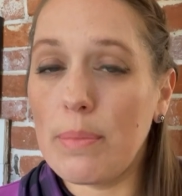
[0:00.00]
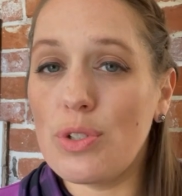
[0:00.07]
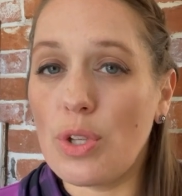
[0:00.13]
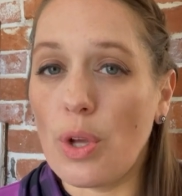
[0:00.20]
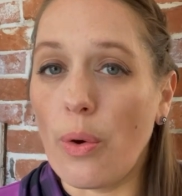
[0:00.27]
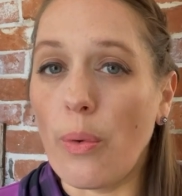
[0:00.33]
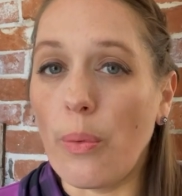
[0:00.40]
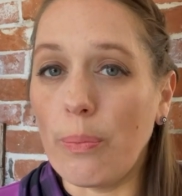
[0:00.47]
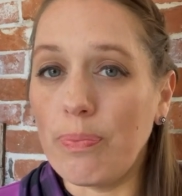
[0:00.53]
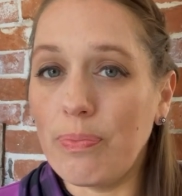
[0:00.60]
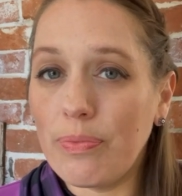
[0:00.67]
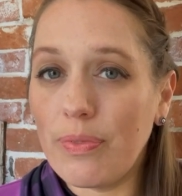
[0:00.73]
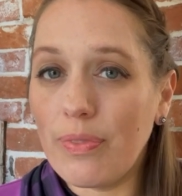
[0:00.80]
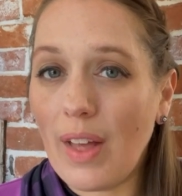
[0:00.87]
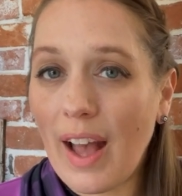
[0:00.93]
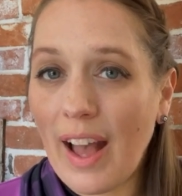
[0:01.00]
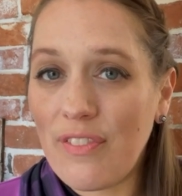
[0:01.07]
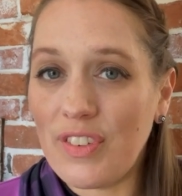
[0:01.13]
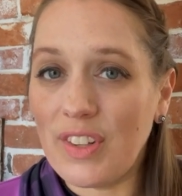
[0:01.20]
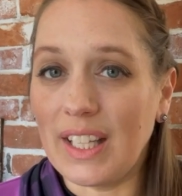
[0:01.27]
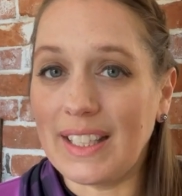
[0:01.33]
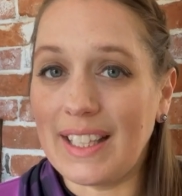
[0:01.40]
So I
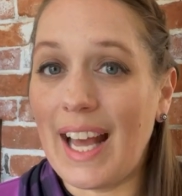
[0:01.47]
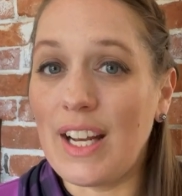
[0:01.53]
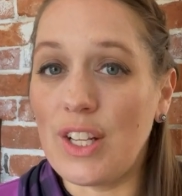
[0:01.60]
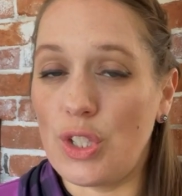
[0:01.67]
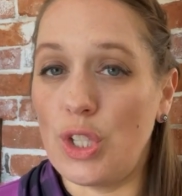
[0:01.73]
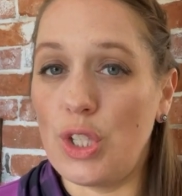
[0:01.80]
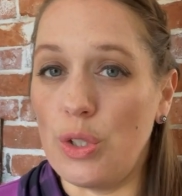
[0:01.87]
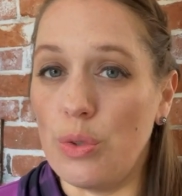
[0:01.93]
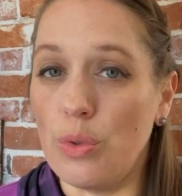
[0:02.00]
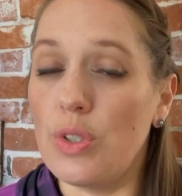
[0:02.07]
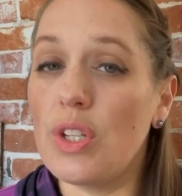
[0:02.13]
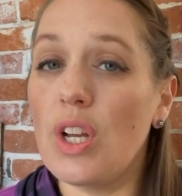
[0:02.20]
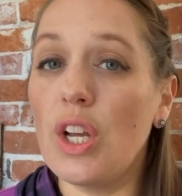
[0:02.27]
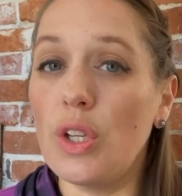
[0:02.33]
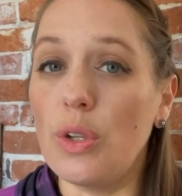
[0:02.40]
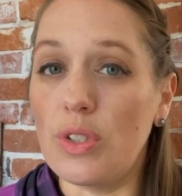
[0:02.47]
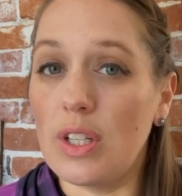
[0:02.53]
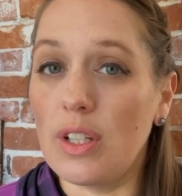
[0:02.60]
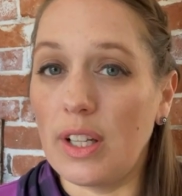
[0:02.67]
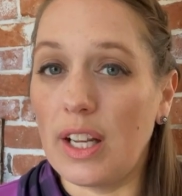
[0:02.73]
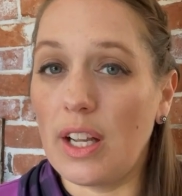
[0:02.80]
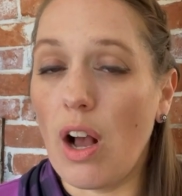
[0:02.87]
feel like that is a huge
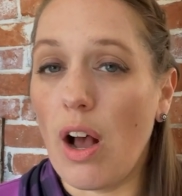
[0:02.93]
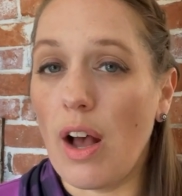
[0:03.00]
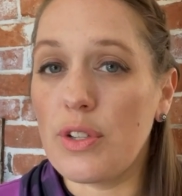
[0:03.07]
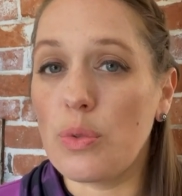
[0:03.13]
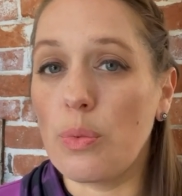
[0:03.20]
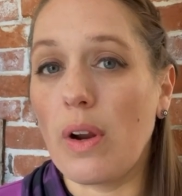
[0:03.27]
utility cost.